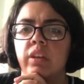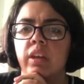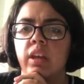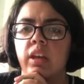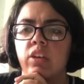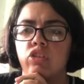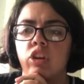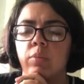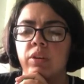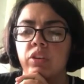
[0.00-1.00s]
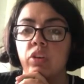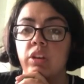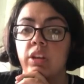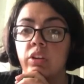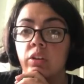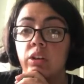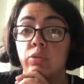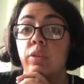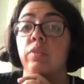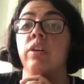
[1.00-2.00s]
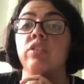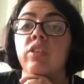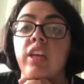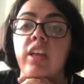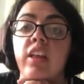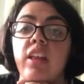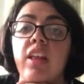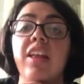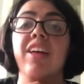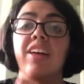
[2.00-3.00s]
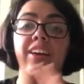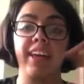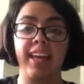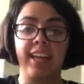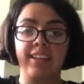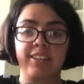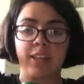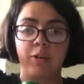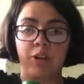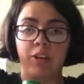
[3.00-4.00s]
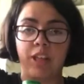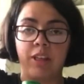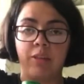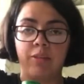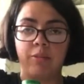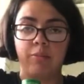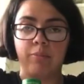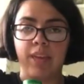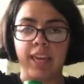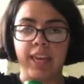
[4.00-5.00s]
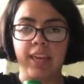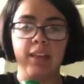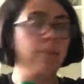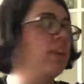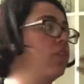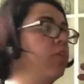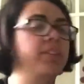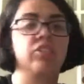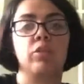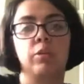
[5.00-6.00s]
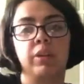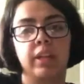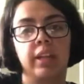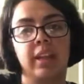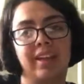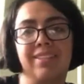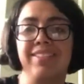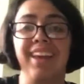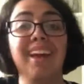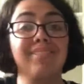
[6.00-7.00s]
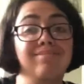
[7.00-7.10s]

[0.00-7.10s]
get a shuttle bus to go to Orlando, and it was really fun, so yeah. Okay, guys, I'm gonna go now, so bye. My Instagram is gonna be there, and yeah.